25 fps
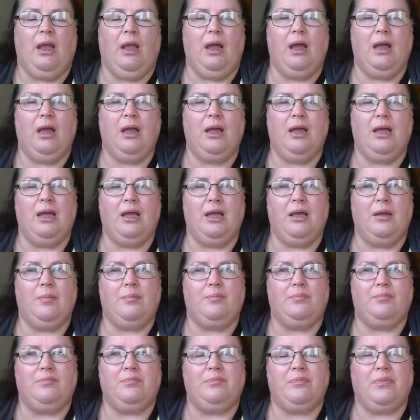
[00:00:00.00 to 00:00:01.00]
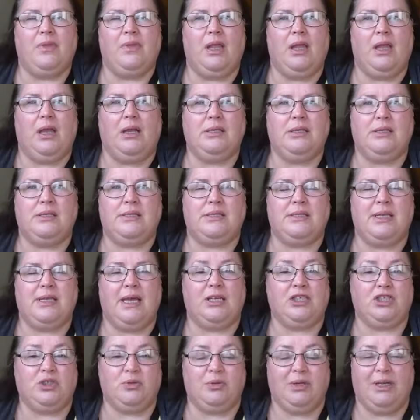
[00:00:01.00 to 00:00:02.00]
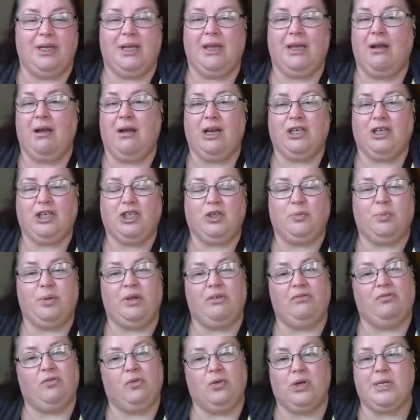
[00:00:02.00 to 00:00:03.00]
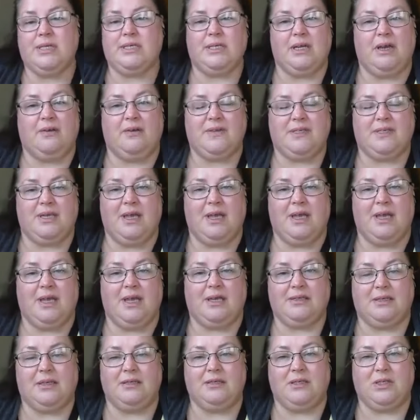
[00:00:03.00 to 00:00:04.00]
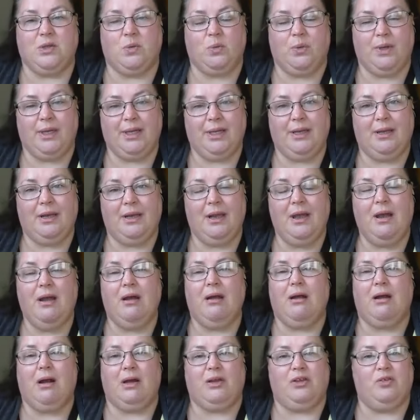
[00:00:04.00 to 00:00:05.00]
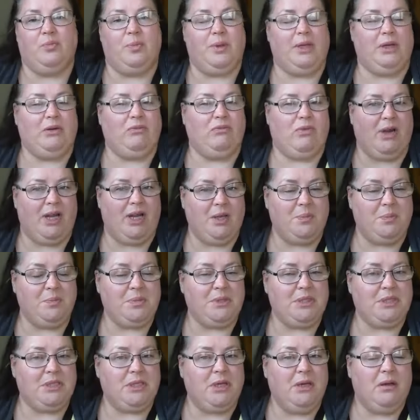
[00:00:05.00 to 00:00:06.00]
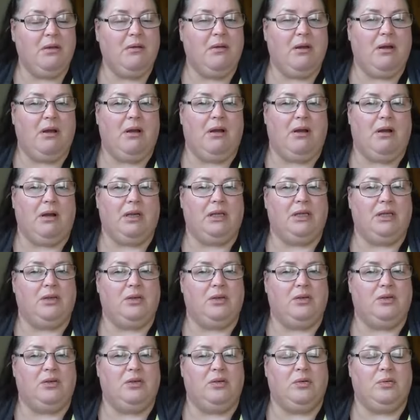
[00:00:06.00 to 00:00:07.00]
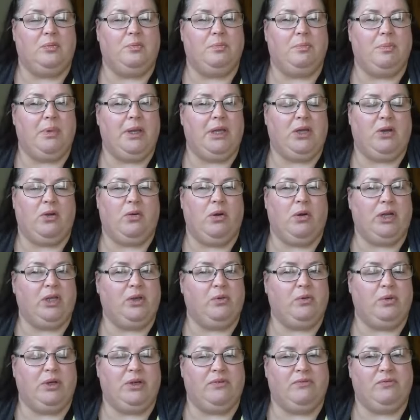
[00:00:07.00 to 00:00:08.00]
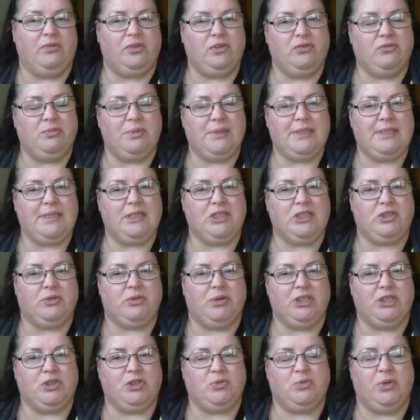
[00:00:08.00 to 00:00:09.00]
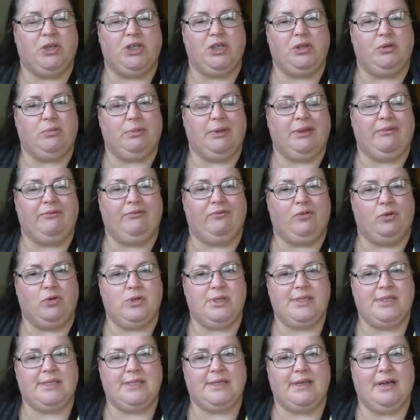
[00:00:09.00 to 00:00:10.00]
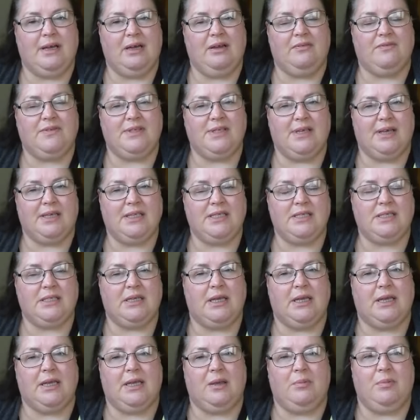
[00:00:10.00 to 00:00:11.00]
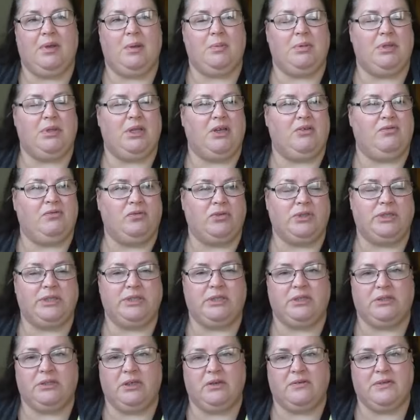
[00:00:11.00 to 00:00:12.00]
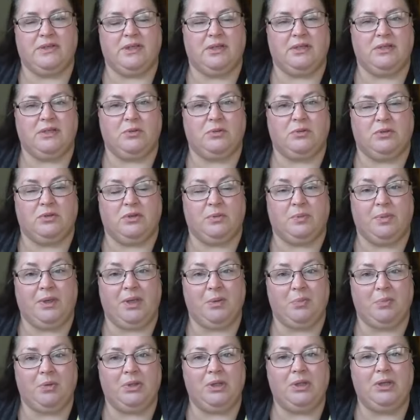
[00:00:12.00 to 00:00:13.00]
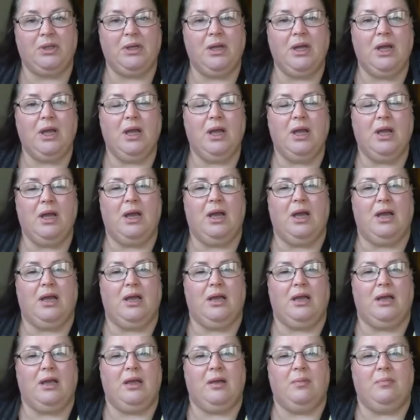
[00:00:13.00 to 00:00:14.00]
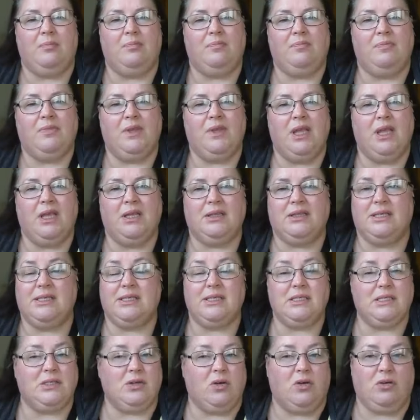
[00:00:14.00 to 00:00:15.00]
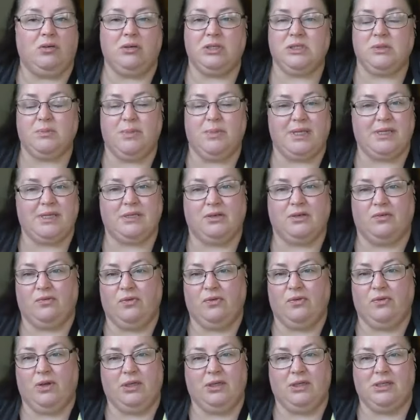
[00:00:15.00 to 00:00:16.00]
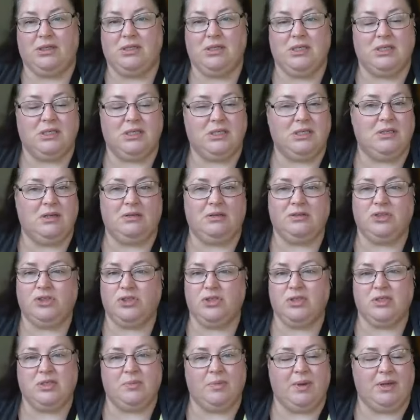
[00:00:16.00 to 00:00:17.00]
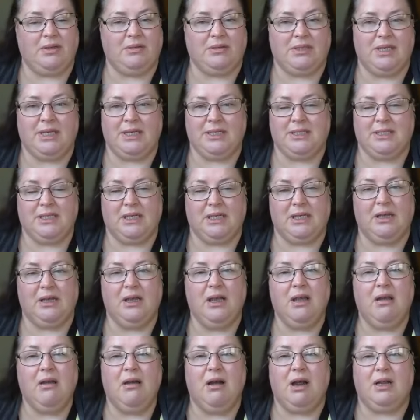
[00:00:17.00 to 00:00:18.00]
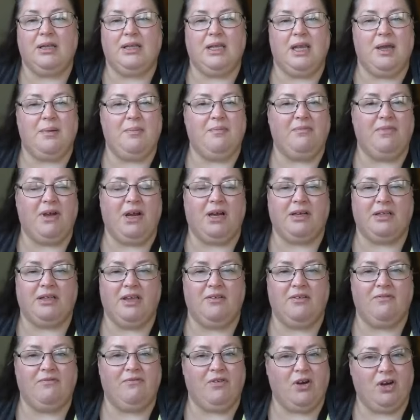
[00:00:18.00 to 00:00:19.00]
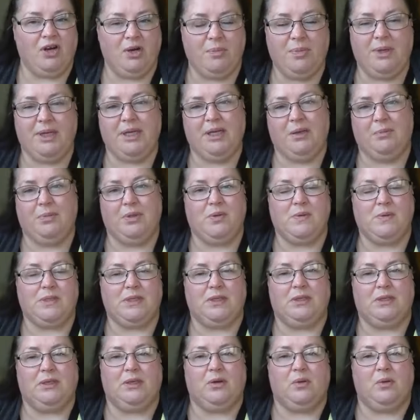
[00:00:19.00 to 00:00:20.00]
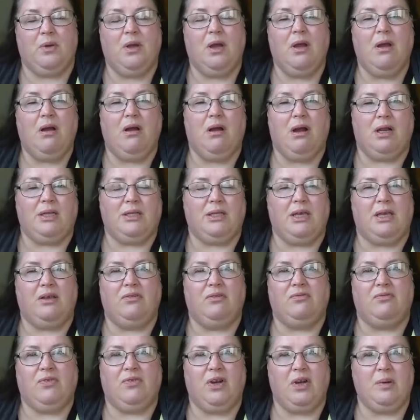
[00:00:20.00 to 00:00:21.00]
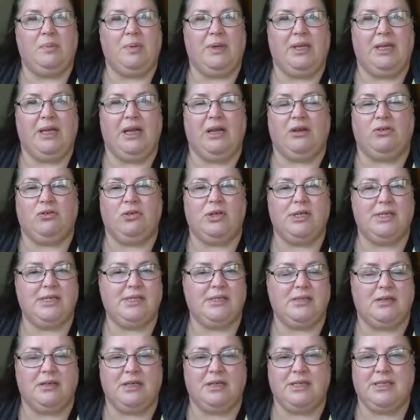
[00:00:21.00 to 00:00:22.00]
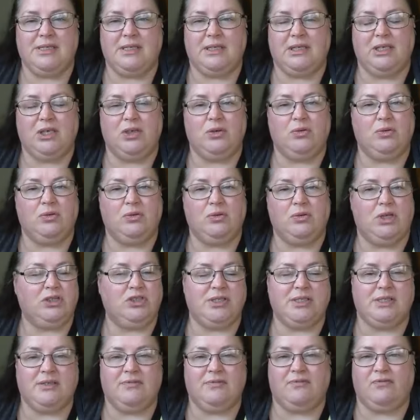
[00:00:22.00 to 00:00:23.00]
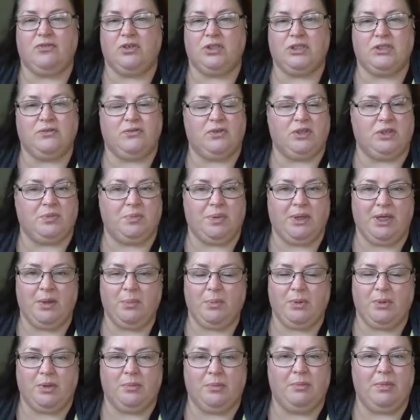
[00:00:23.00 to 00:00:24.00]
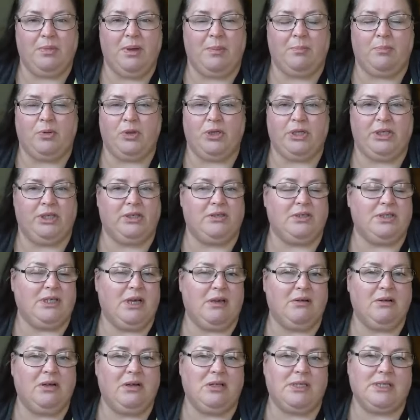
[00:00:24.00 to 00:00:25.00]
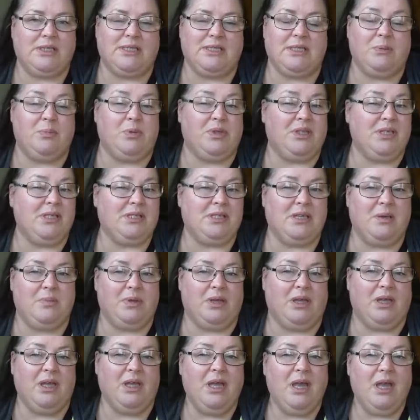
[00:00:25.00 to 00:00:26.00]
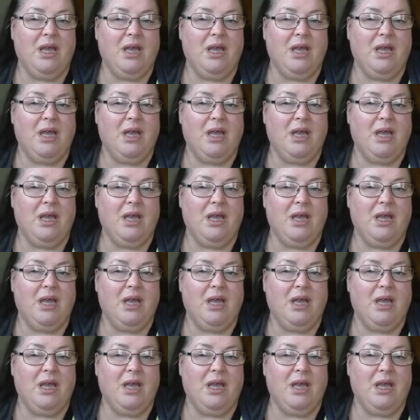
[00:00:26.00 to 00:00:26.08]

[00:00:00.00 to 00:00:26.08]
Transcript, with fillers: Um, sexually? Are you being forced to have sex against your will? Are you being raped? Are you, you know, are you in a vulnerable situation where you're being forced to have sex? Uh, maybe they're forcing you to have sex with other people. Um, this is all domestic violence. It's not just about the hitting. Are they um, are they verbally abusing you? Are they verbally and criticizing you not just in front of other people and putting you down constantly, but this can be